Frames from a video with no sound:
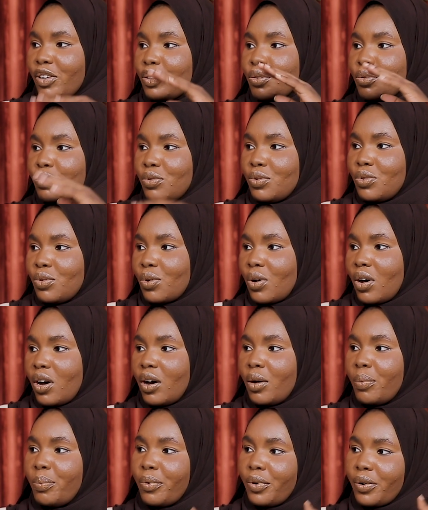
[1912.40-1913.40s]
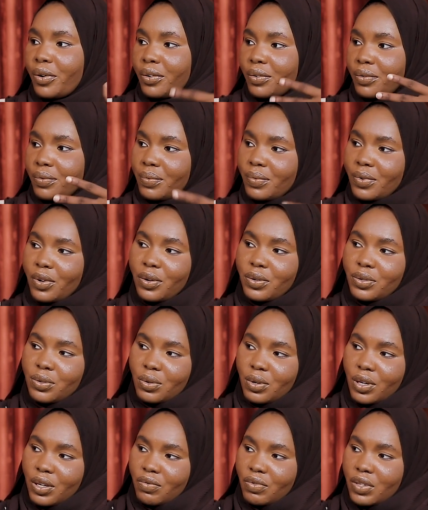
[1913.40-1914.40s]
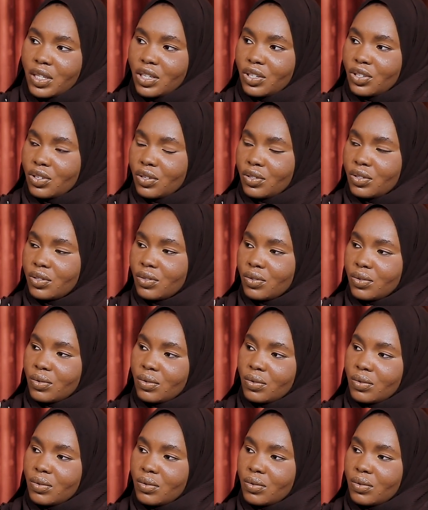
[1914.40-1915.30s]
and who you are, but also in relation to